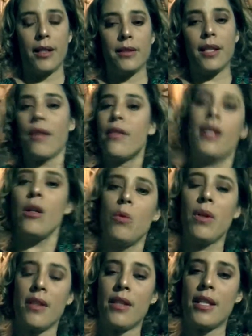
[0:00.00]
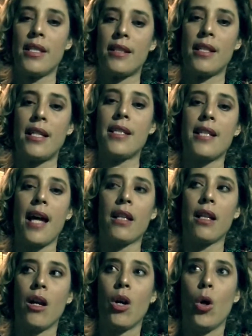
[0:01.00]
The thing with this is that
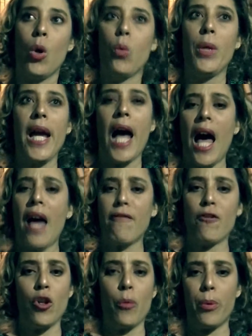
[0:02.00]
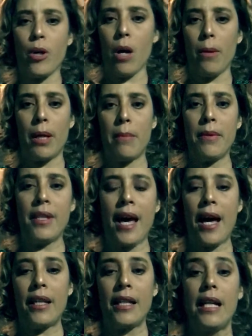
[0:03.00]
we have no problem
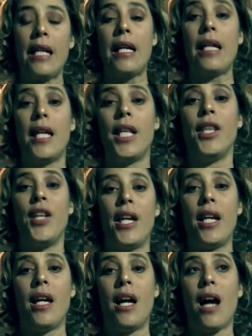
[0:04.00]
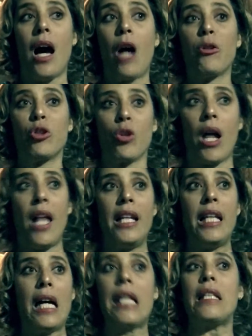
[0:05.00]
that the
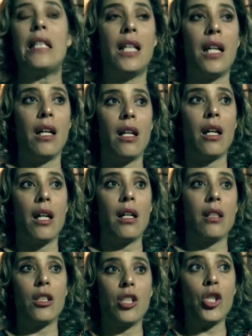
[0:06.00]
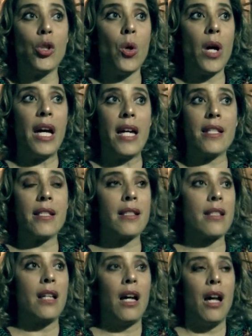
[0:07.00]
Australian,
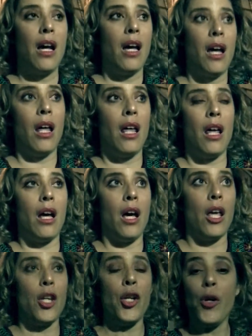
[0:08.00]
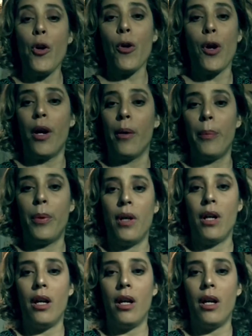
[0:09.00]
US, Europe